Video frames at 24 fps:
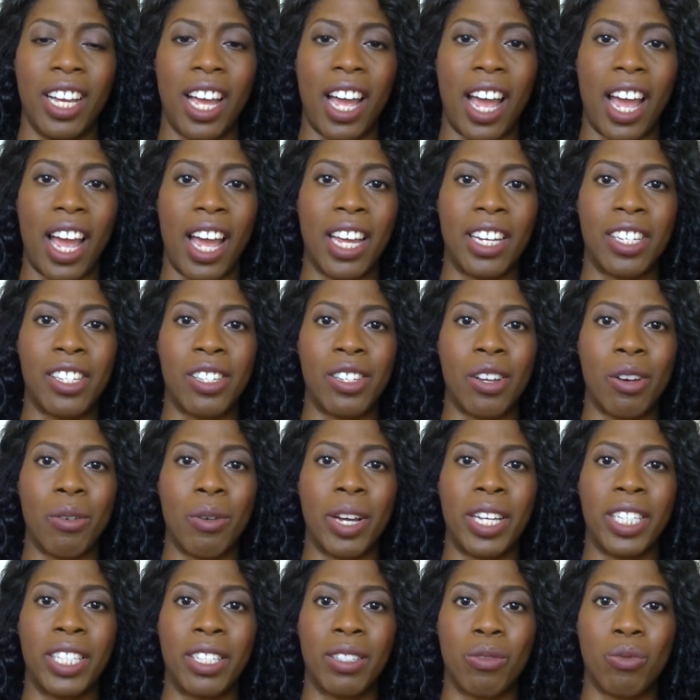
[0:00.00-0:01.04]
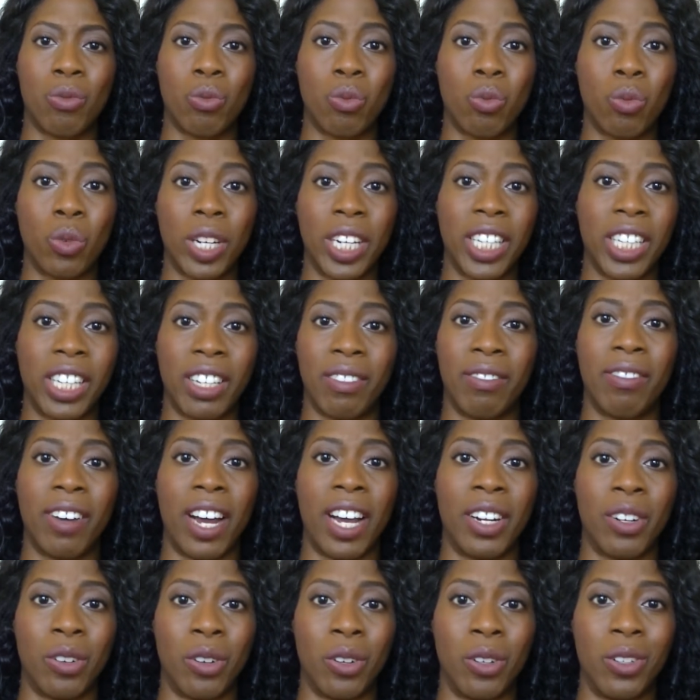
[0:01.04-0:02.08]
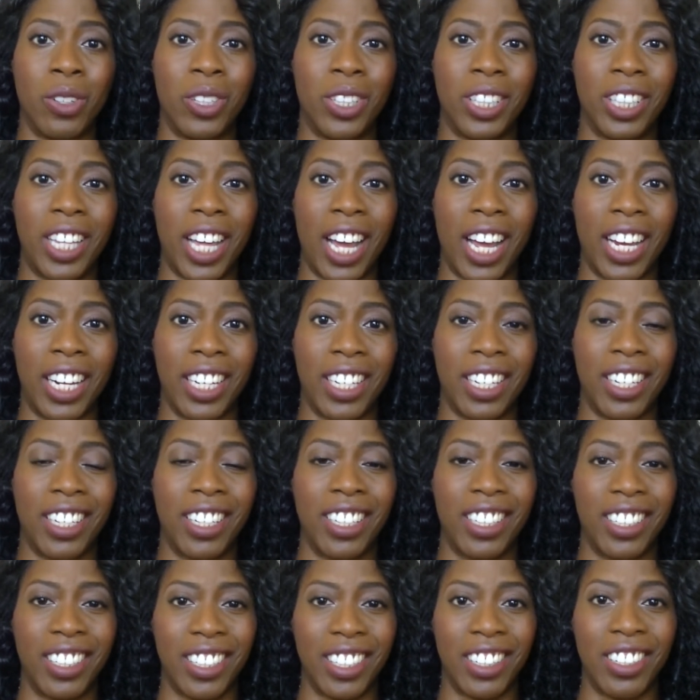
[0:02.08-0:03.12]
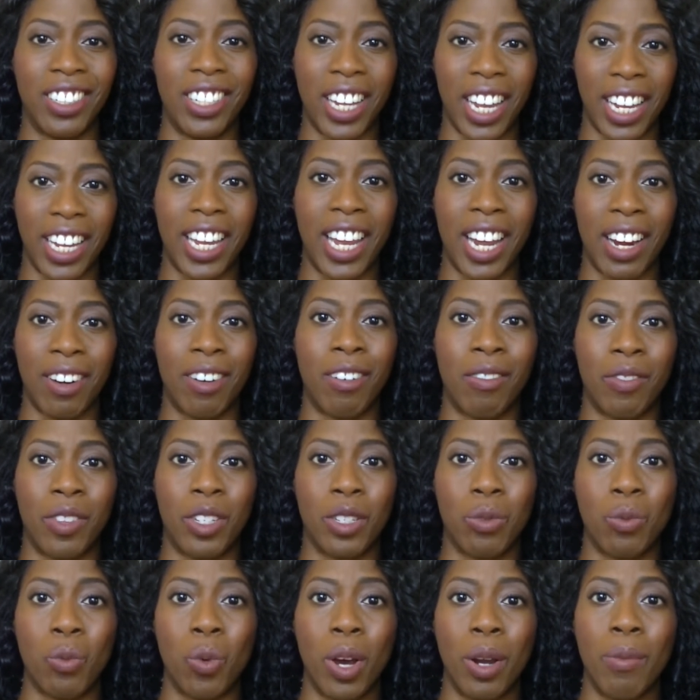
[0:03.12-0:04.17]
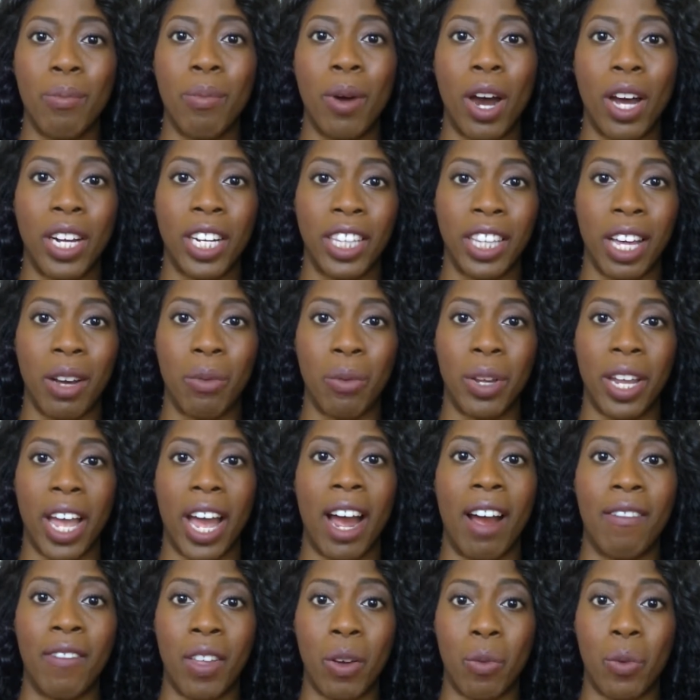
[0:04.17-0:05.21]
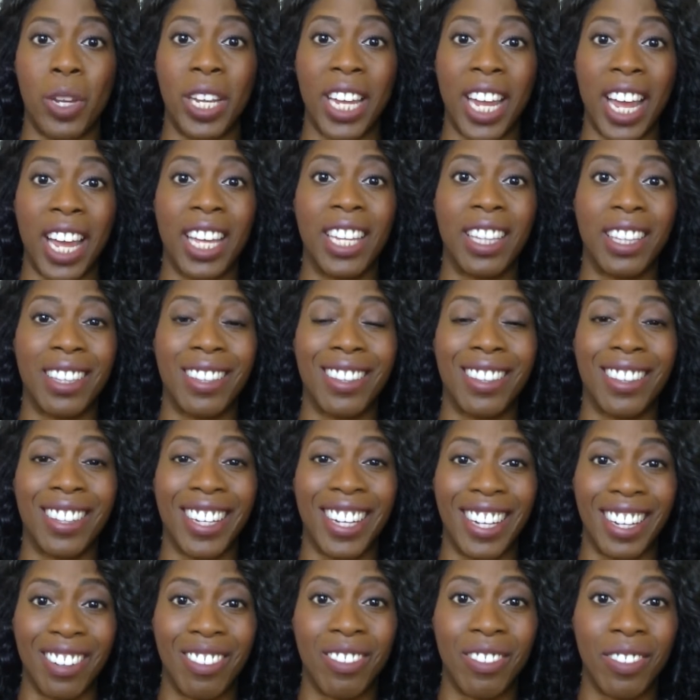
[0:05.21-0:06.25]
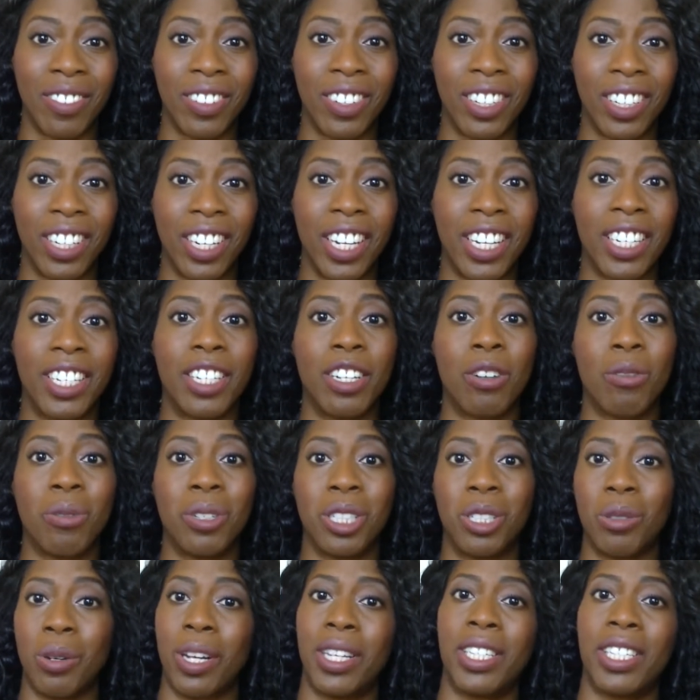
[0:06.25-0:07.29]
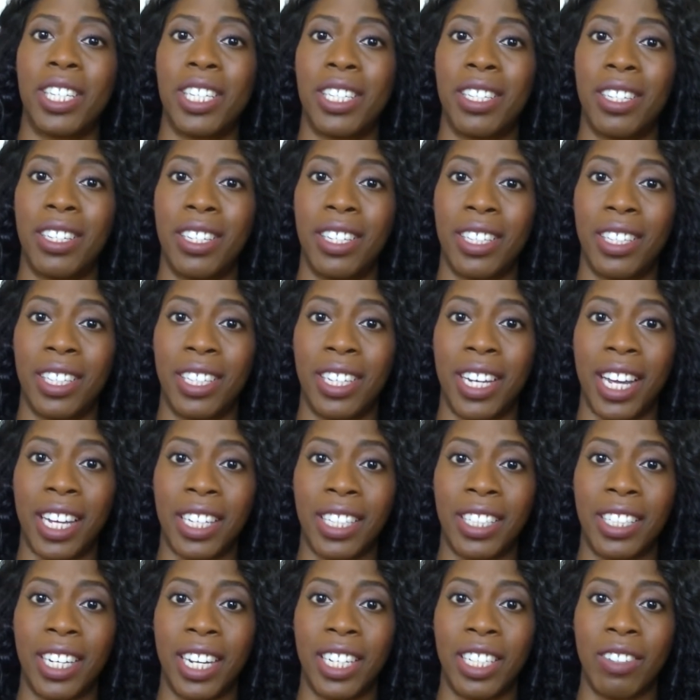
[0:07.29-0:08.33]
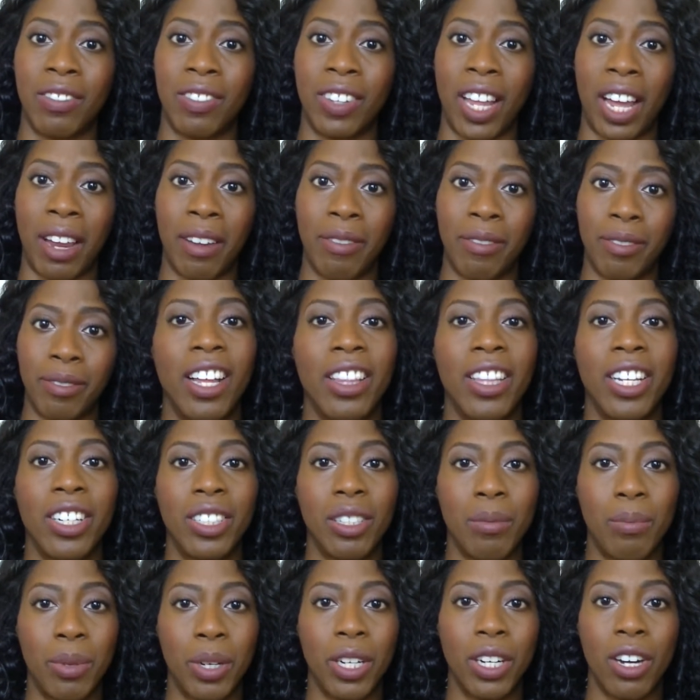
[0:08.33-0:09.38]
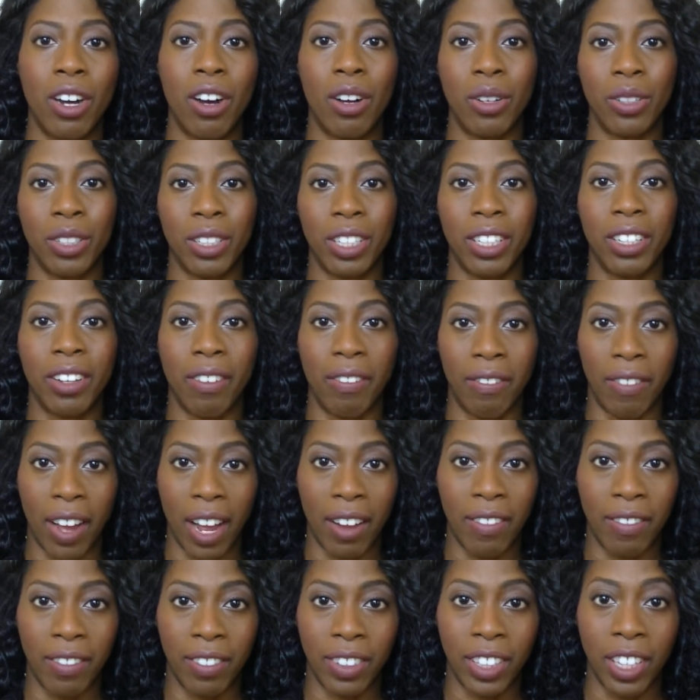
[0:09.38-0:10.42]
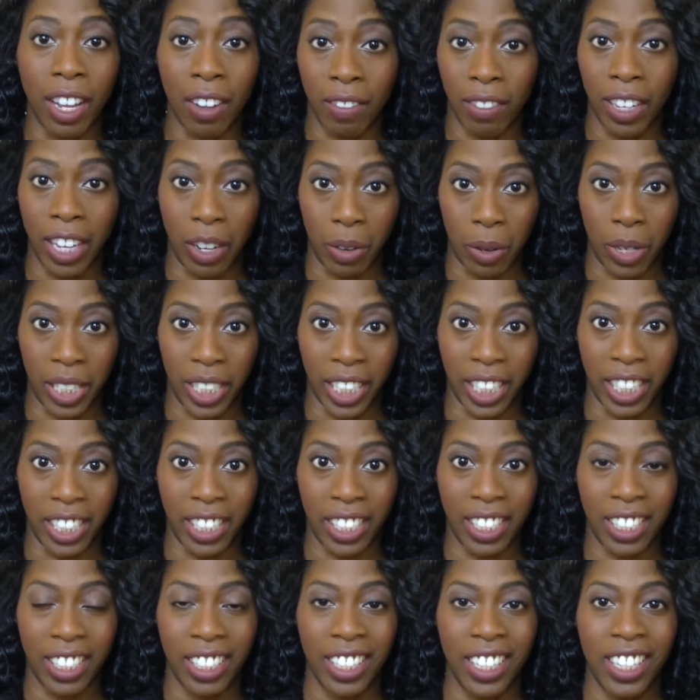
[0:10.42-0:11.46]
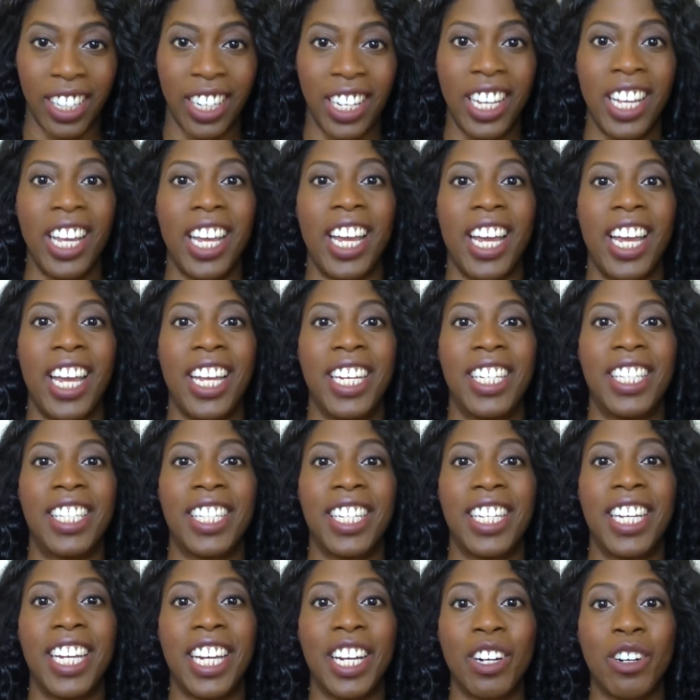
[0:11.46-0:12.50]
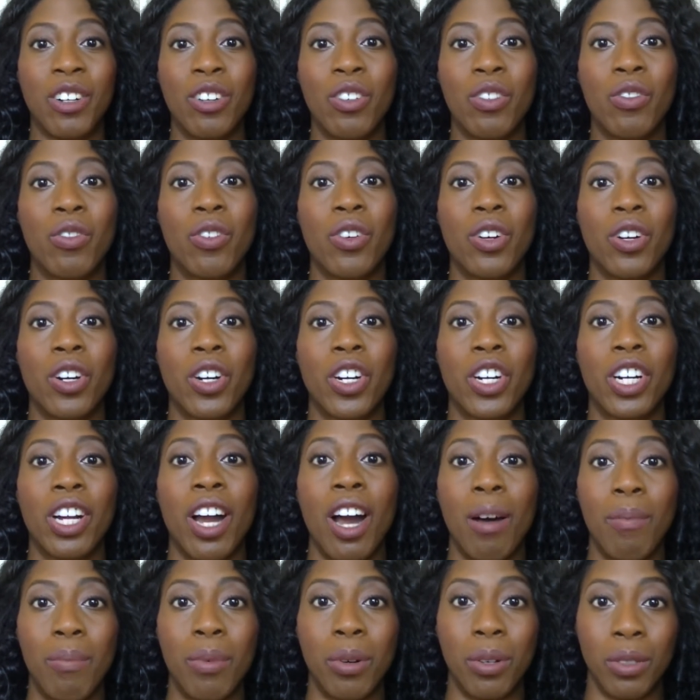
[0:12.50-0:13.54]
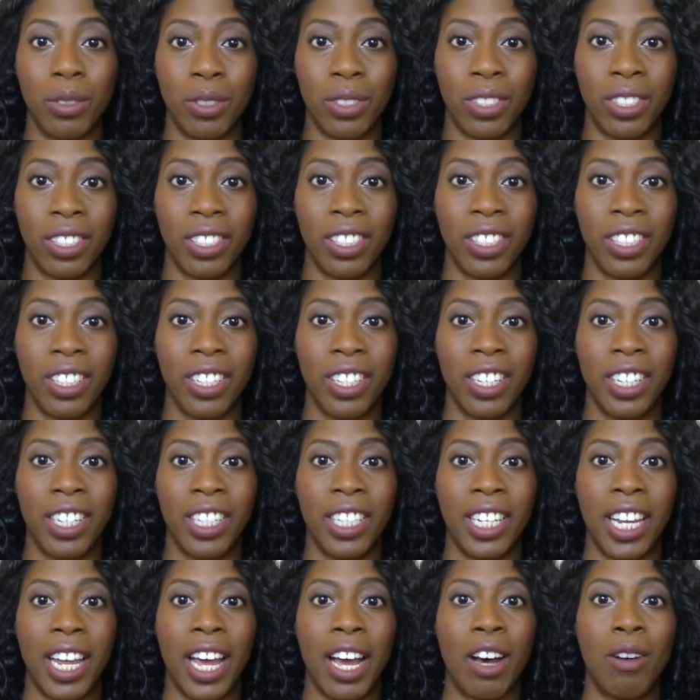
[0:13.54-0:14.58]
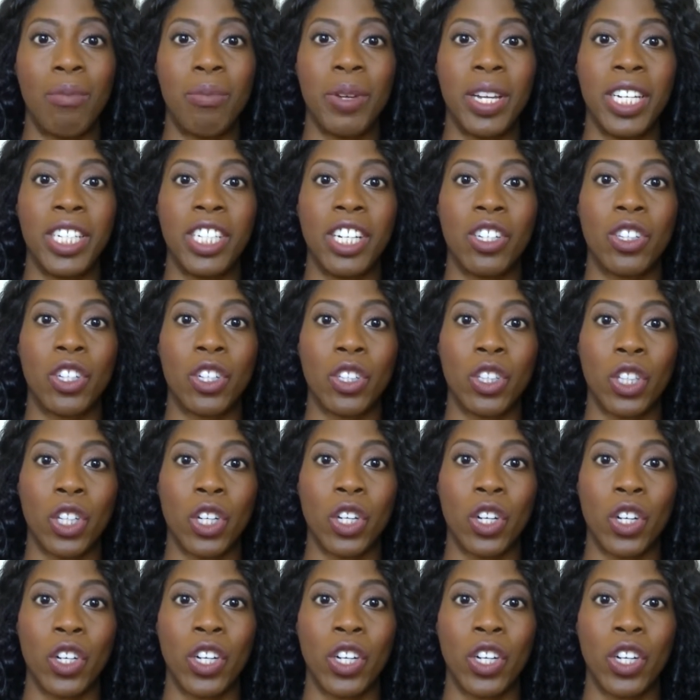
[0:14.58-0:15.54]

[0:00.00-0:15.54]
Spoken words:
And so it's really vital that you take care of this one body that we have, that we can't leave until we transition to the next stage of life. There's a book called The 5 Love Languages. It's geared for couples to help each other learn